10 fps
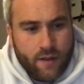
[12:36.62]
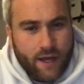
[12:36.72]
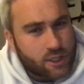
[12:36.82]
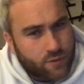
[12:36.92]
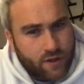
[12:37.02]

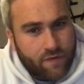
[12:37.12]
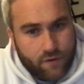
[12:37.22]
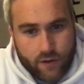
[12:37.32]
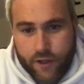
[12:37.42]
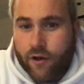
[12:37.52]
That's where you
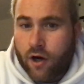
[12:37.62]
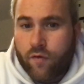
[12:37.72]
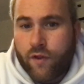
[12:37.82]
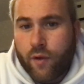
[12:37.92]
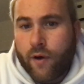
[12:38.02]
feel like you are
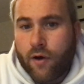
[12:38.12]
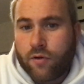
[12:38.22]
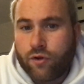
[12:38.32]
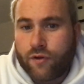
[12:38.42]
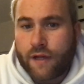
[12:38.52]
really
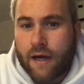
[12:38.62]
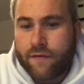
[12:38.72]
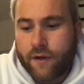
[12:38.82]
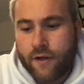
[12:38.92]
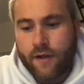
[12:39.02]
well looked
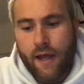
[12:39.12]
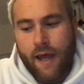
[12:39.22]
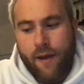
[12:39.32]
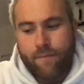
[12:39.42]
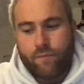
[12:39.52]
after.
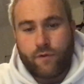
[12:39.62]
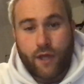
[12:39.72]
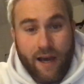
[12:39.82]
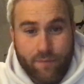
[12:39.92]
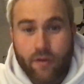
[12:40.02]

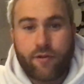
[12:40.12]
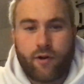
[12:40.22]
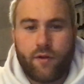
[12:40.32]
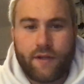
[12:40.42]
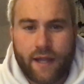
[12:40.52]
I've been
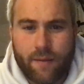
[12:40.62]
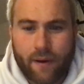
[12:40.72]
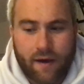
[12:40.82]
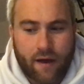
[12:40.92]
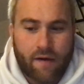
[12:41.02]
throughout the day,
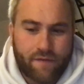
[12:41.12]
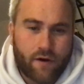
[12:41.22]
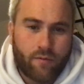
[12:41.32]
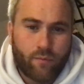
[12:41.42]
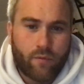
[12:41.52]
but I
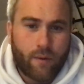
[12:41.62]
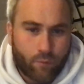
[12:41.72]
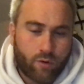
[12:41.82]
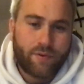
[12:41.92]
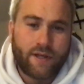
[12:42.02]
felt
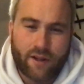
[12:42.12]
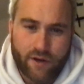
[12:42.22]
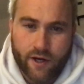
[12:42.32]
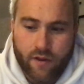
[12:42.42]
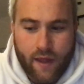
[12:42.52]
more in
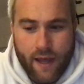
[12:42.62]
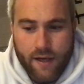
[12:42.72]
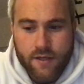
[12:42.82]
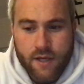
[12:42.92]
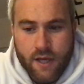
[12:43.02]
particular near the
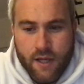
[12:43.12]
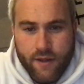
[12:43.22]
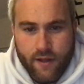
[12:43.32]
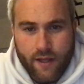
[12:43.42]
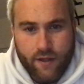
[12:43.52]
end
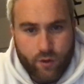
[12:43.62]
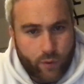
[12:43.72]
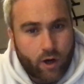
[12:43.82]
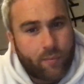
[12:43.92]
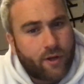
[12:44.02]
that like your
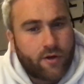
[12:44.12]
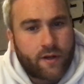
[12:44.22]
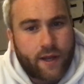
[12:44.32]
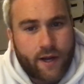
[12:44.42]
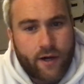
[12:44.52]
well-being, your
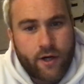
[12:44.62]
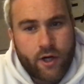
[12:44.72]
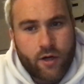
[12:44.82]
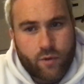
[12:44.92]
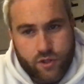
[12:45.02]
care
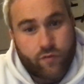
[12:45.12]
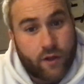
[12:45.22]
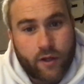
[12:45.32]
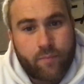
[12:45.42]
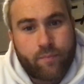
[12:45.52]
was a
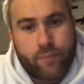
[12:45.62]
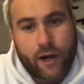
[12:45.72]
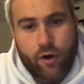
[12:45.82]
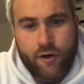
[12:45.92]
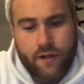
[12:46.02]
really
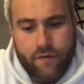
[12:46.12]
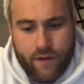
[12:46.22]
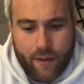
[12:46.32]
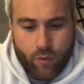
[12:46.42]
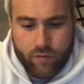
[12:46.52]
priority
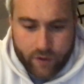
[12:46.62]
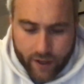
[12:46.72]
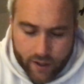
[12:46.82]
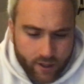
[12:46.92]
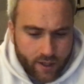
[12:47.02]
for them over
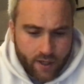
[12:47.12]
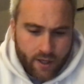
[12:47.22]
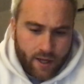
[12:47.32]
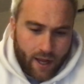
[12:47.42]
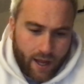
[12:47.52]

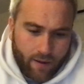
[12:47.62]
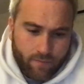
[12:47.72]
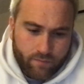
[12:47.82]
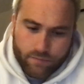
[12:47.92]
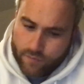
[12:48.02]

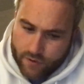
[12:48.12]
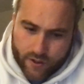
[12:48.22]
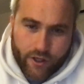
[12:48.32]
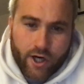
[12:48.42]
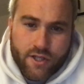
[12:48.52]
there.
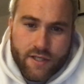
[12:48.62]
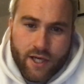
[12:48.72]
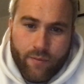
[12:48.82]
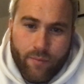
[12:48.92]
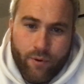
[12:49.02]
The nurses
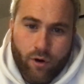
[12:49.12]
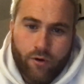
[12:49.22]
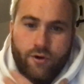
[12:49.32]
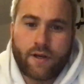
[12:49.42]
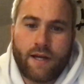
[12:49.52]
help you put
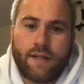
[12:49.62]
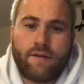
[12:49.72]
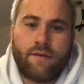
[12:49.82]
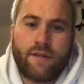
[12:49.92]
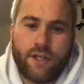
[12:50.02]
on your kind of
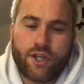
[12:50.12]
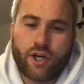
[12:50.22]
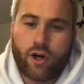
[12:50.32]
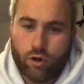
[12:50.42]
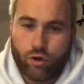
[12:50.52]

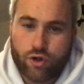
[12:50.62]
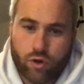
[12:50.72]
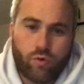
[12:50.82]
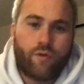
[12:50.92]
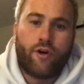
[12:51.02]
t-shirt or loose
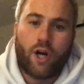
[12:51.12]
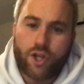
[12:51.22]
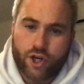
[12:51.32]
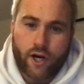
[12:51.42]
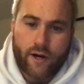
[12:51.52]
clothing or
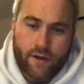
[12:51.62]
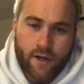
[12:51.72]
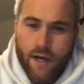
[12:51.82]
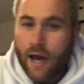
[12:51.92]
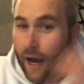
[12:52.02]
a shirt,
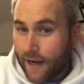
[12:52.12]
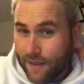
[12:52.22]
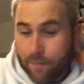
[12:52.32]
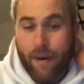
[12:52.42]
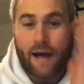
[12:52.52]
and
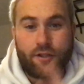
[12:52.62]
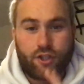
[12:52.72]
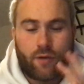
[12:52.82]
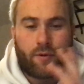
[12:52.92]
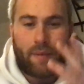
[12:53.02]
then they
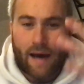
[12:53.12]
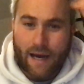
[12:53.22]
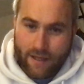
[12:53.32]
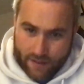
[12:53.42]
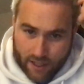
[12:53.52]
bandage up the
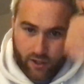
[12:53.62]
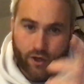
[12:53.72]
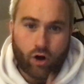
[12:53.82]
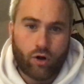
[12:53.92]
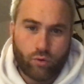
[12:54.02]
back. They
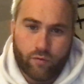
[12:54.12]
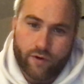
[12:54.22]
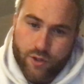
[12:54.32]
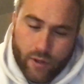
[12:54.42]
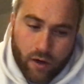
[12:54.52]
clean it all
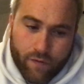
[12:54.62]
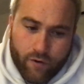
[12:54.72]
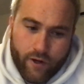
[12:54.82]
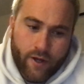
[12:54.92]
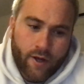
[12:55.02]
over as well
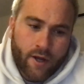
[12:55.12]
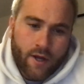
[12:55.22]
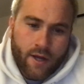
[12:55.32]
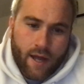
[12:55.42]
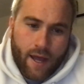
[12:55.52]
for you.
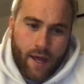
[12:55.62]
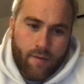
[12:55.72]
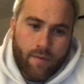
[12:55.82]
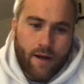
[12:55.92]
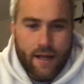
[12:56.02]

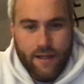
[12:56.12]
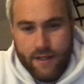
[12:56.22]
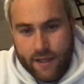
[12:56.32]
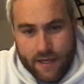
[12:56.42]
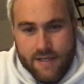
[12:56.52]
And then
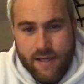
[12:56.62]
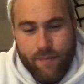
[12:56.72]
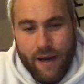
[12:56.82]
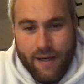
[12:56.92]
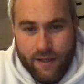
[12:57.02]
you kind of
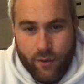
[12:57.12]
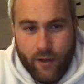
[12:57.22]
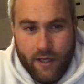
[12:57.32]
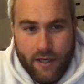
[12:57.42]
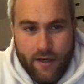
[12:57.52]
sit back in the
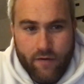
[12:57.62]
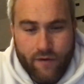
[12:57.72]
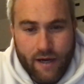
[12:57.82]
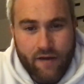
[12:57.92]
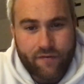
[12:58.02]
waiting area
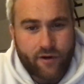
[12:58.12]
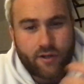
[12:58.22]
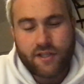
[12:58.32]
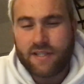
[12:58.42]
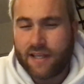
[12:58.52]
for half an
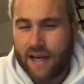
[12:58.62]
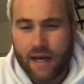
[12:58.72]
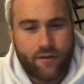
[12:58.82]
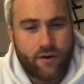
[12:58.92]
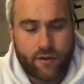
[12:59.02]
hour just to
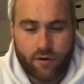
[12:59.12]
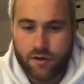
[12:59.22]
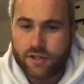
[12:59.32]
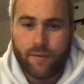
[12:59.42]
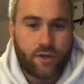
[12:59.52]
gather your
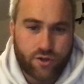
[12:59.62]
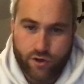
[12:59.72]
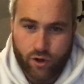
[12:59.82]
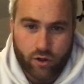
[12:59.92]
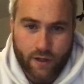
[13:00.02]
thoughts, to make
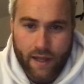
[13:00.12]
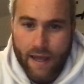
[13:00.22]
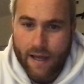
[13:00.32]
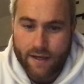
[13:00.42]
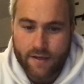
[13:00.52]
sure you're not
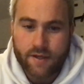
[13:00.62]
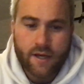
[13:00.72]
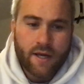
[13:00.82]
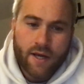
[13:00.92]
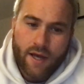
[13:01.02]
lightheaded
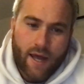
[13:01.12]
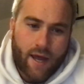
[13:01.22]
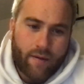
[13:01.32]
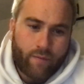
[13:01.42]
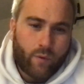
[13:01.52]

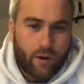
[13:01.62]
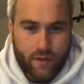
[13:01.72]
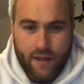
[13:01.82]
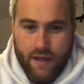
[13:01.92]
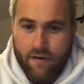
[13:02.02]
while
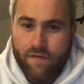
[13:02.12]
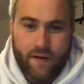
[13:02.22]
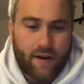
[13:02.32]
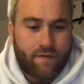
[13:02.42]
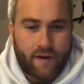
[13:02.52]
they kind of
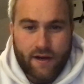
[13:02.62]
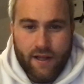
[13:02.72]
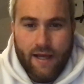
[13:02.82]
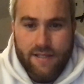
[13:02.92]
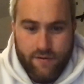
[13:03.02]

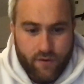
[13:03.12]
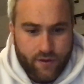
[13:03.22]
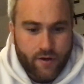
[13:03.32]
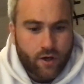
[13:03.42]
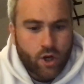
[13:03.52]
finalise
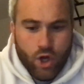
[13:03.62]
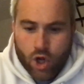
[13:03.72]
everything.